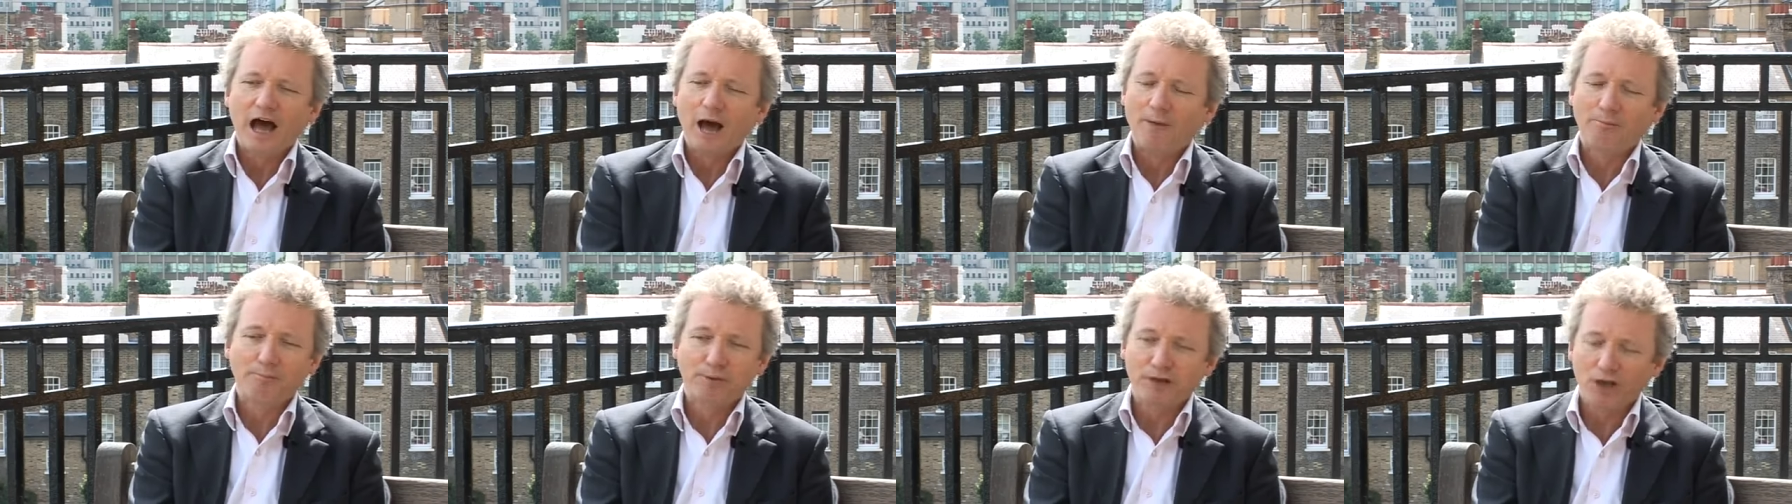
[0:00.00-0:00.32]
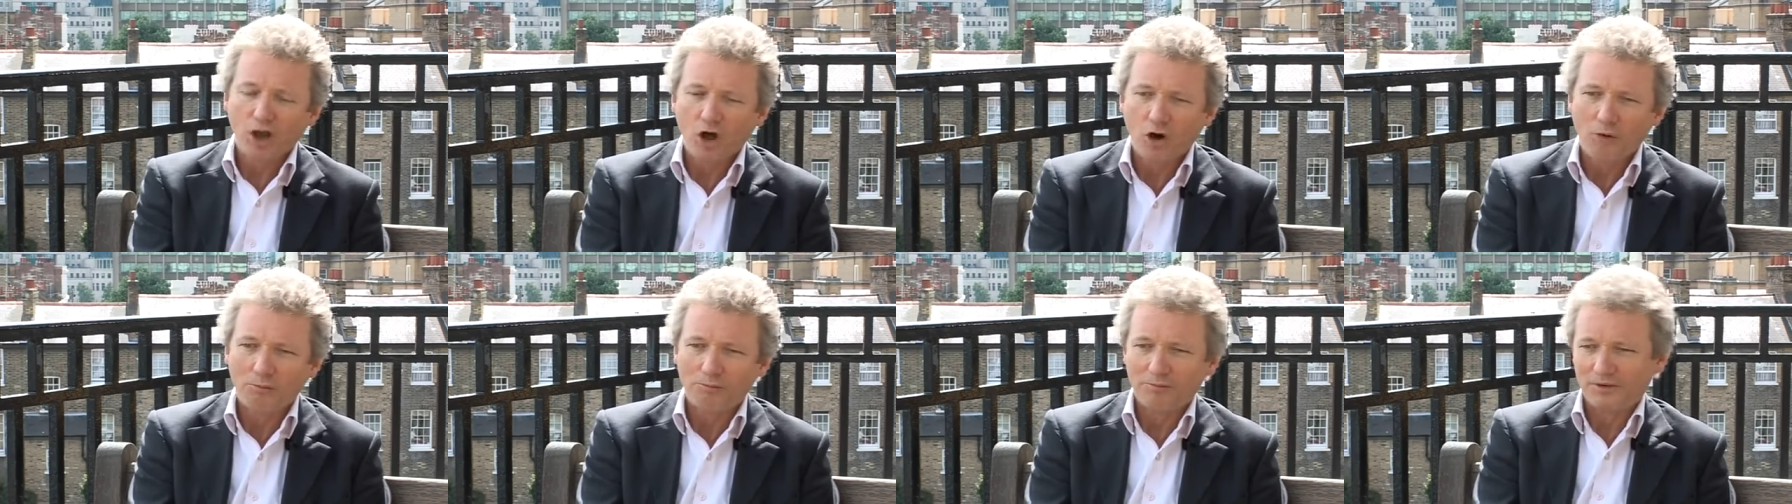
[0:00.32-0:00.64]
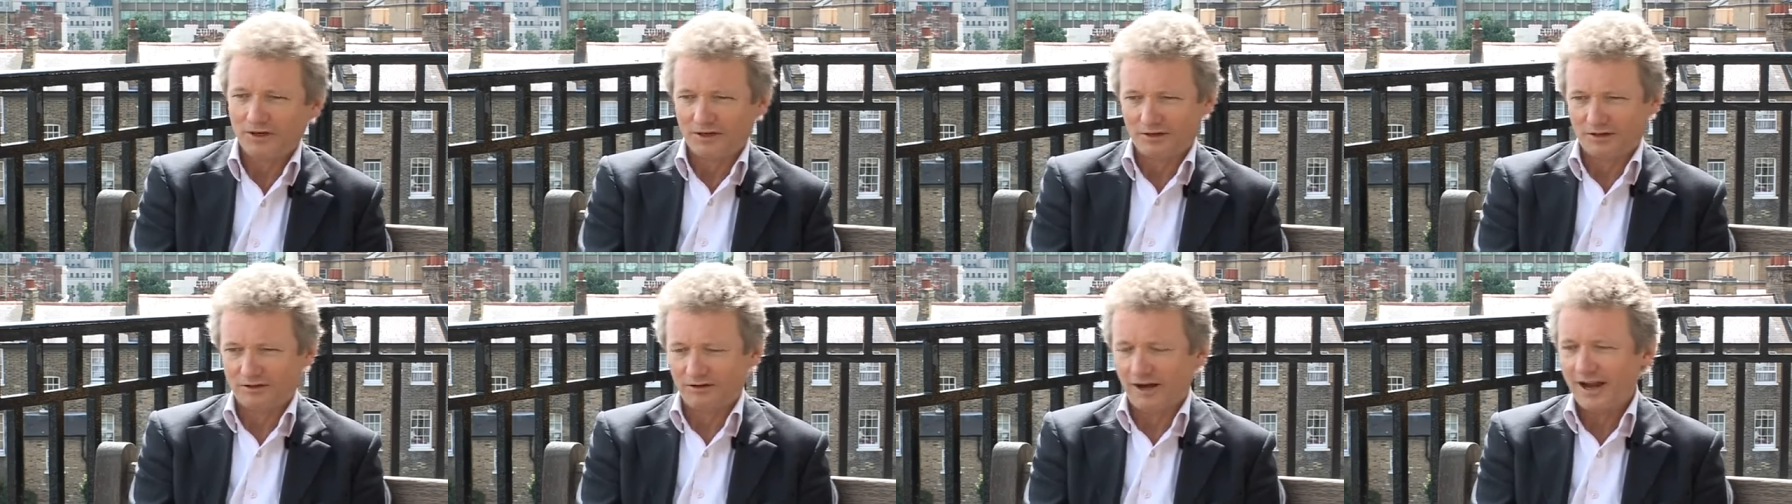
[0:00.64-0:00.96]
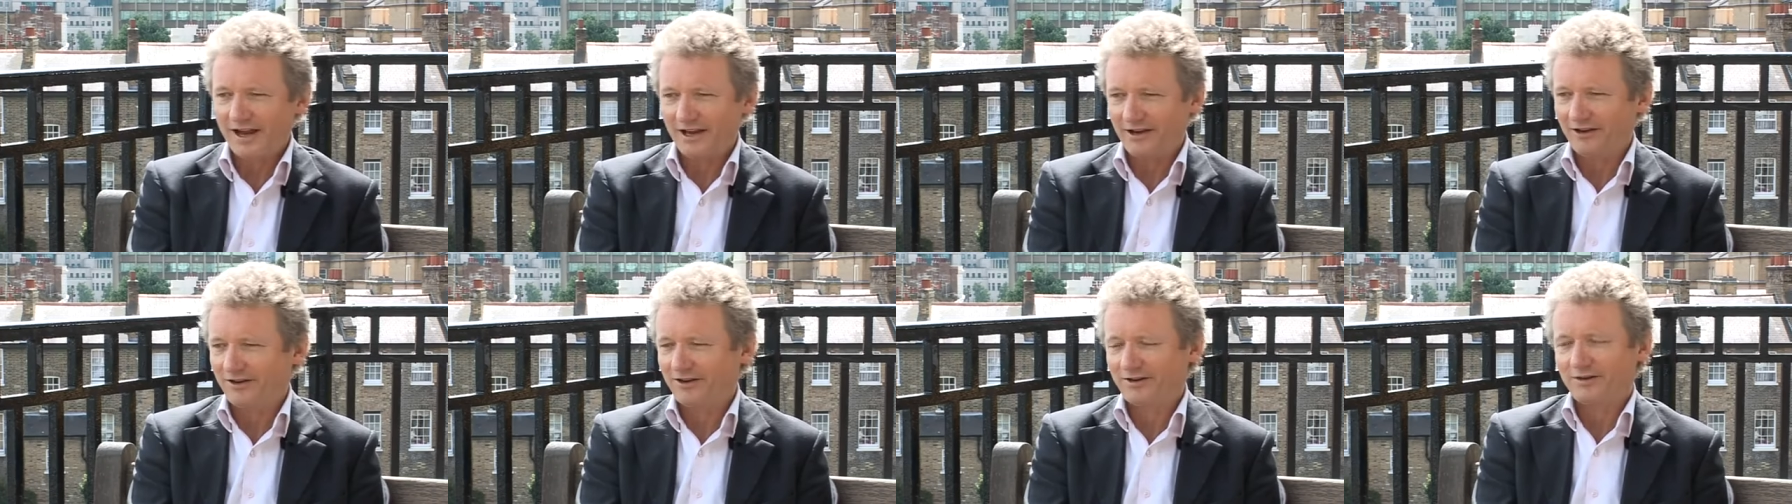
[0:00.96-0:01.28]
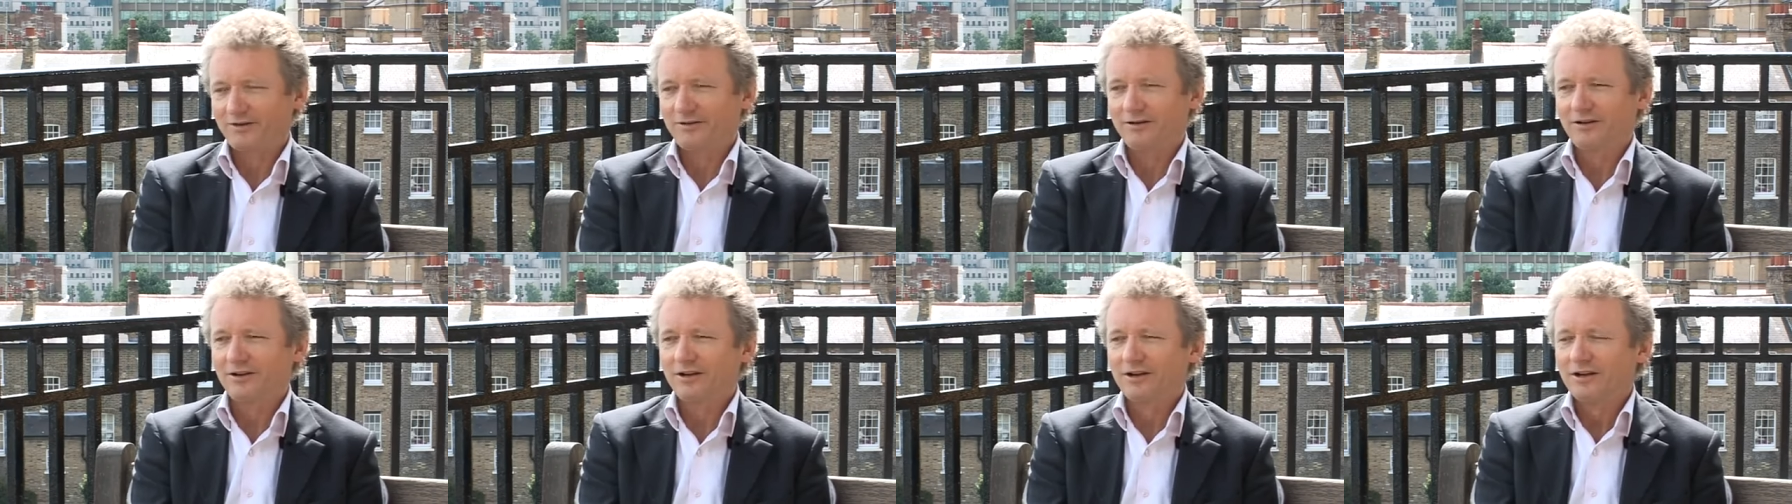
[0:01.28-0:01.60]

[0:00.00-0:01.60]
aplomb and great